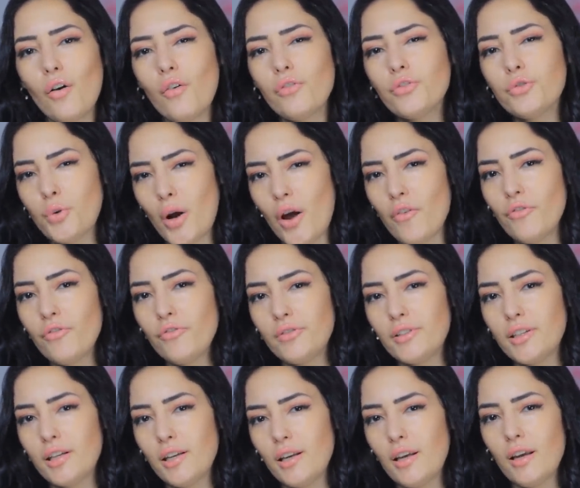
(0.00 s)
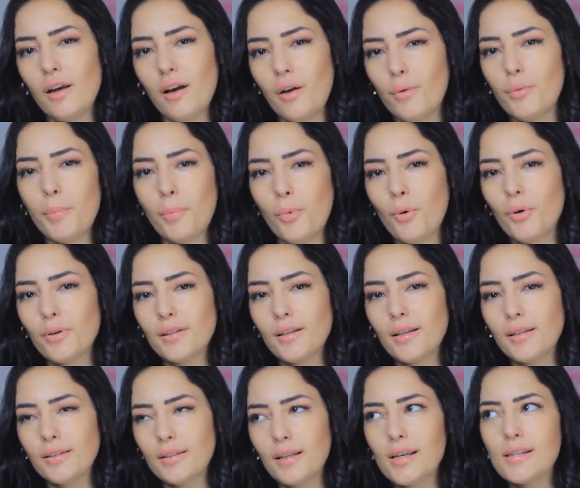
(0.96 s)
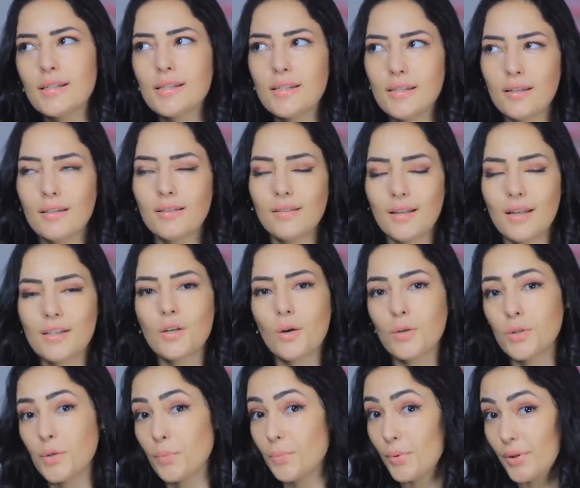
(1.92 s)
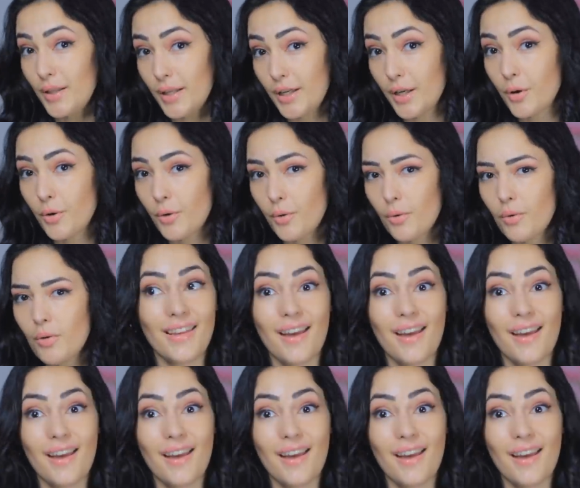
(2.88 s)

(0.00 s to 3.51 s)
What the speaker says: of drafting a report like this, that's also political.